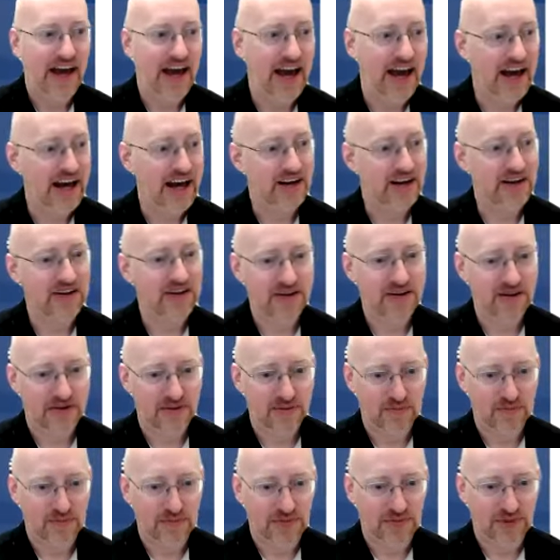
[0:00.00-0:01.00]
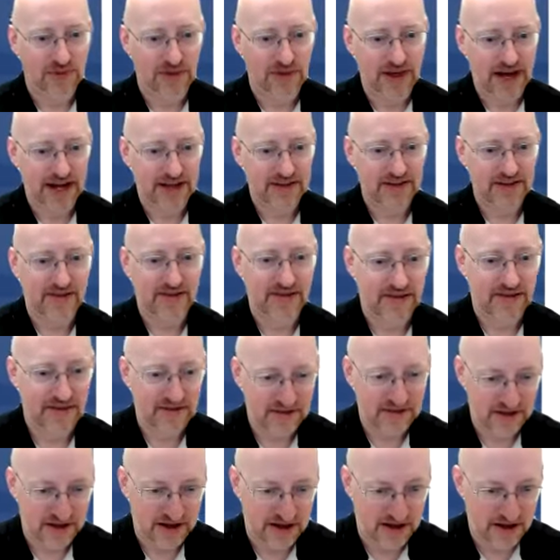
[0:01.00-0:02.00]
And
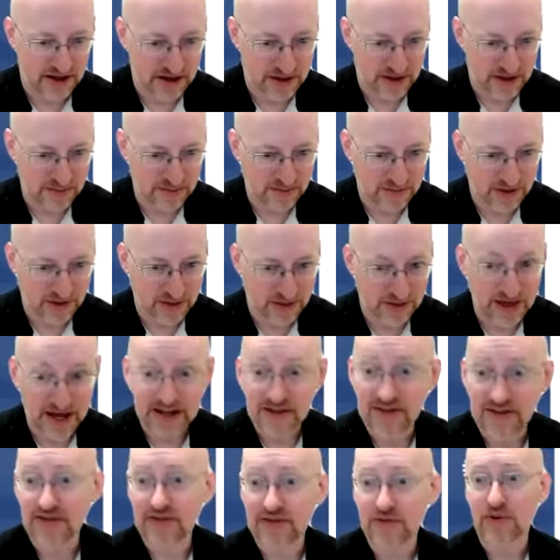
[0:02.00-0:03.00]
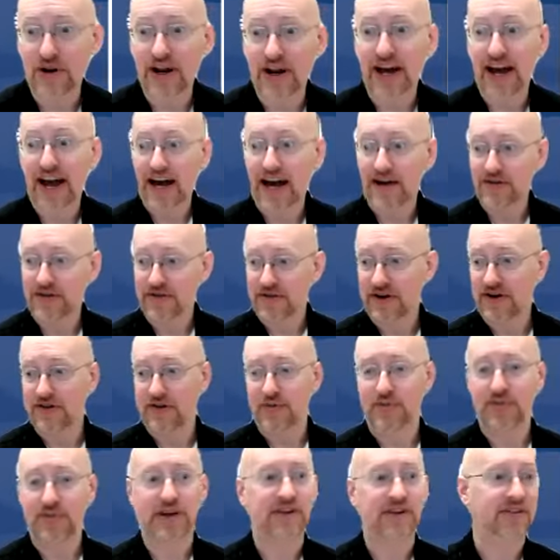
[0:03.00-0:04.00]
that's what I have as far as
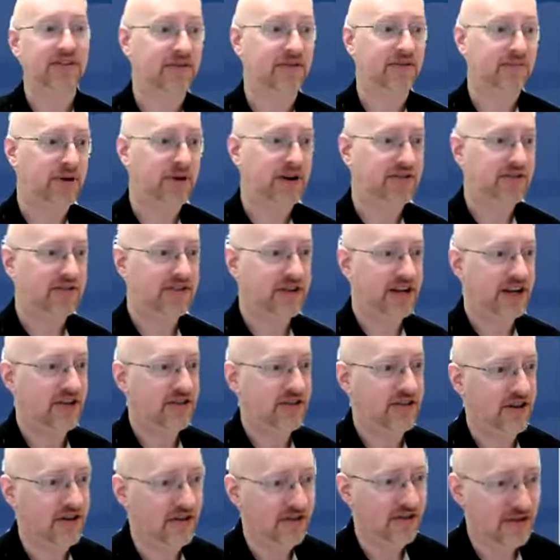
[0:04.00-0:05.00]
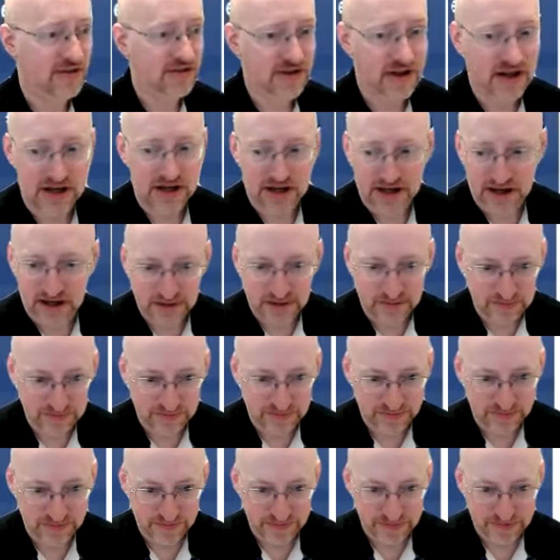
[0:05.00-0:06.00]
the presentation is.
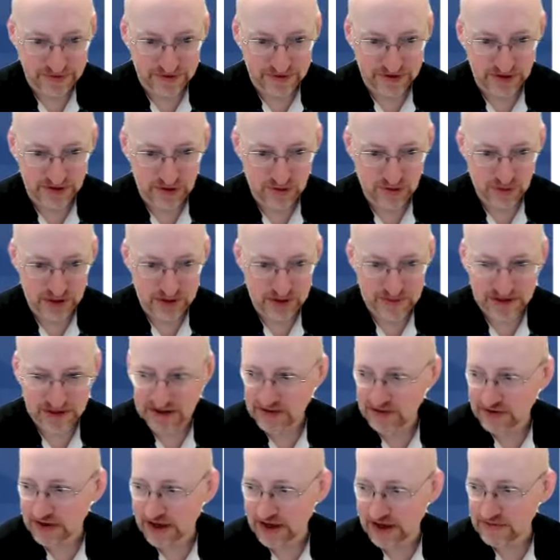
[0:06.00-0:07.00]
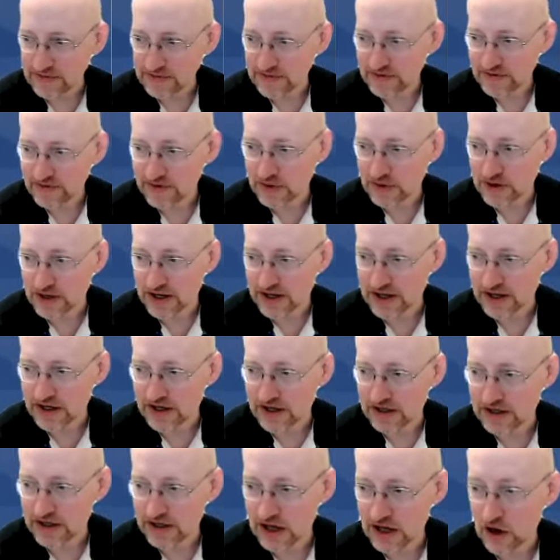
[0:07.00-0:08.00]
Still 20 minutes left. So
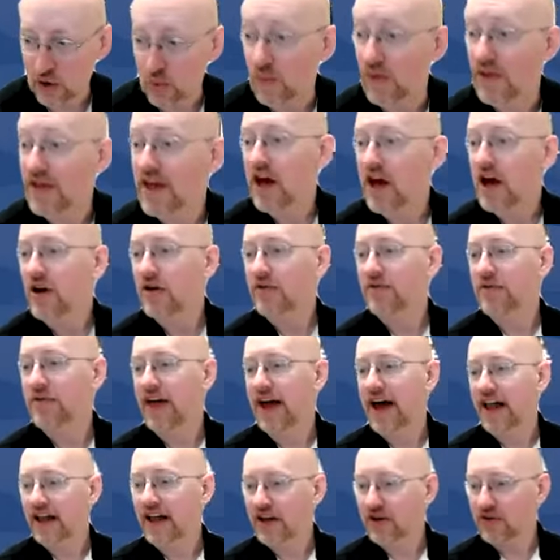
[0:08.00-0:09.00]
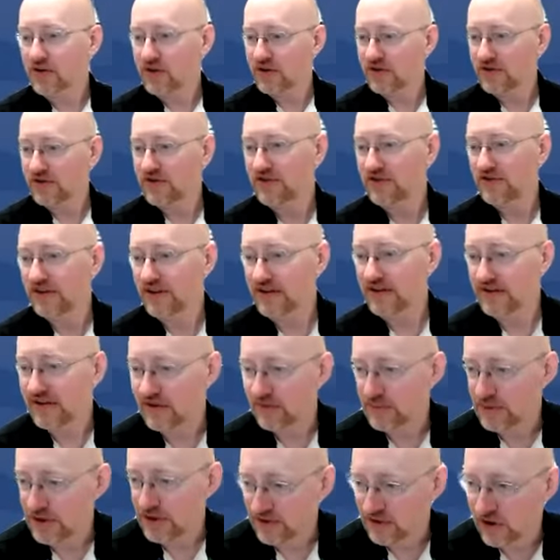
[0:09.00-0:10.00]
the Ally Course
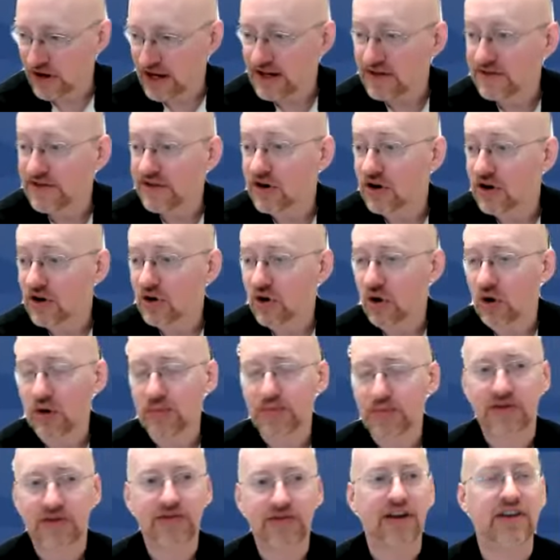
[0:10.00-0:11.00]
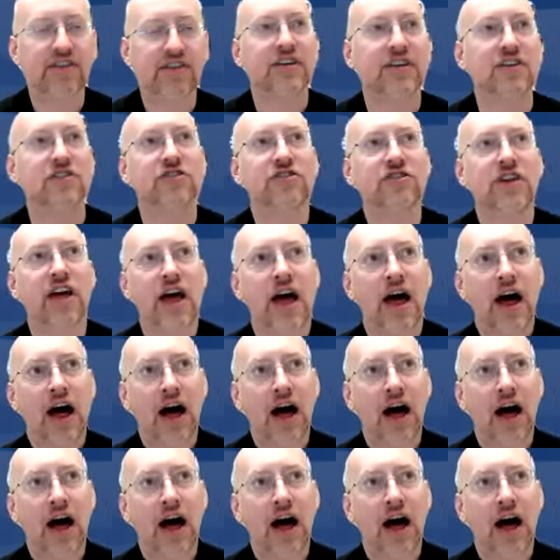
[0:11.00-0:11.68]
Accessibility Score, is there a goal percentage?